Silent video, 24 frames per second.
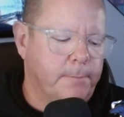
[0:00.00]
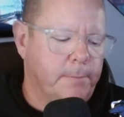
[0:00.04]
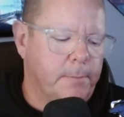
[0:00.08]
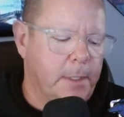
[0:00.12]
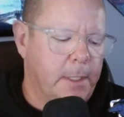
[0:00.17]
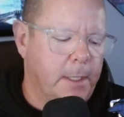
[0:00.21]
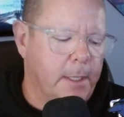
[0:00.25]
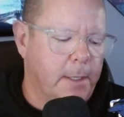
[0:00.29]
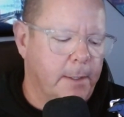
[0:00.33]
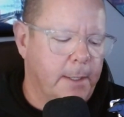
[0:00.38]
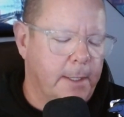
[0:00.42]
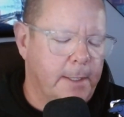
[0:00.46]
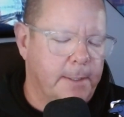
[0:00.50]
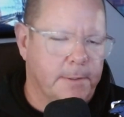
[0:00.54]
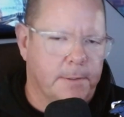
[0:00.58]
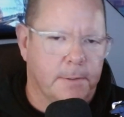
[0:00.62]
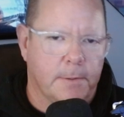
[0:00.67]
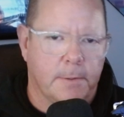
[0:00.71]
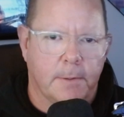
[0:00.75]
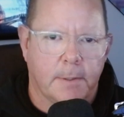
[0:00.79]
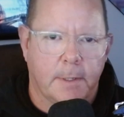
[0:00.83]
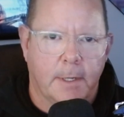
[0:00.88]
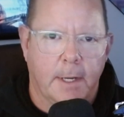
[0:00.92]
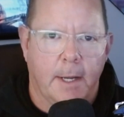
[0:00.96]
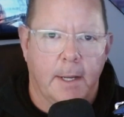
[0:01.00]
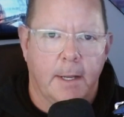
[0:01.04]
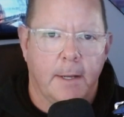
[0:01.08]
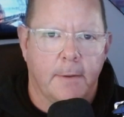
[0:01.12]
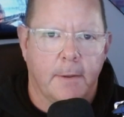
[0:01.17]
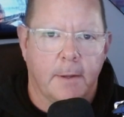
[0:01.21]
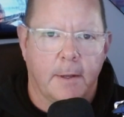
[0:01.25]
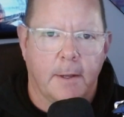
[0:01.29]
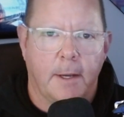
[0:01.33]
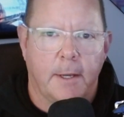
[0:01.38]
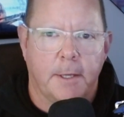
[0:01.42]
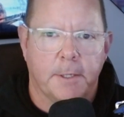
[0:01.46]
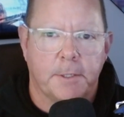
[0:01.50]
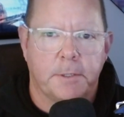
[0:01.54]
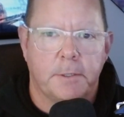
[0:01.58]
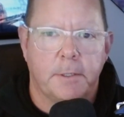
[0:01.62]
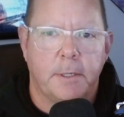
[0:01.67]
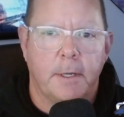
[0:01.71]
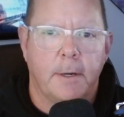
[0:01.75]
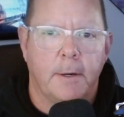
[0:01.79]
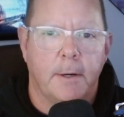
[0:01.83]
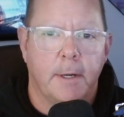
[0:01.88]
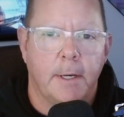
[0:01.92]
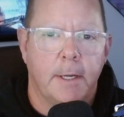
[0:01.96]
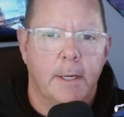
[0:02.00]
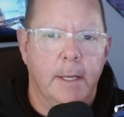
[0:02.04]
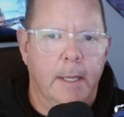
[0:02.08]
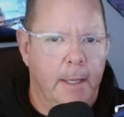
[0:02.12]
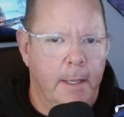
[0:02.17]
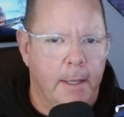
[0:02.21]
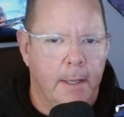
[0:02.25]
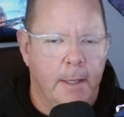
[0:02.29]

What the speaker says: these are kind of the cautionary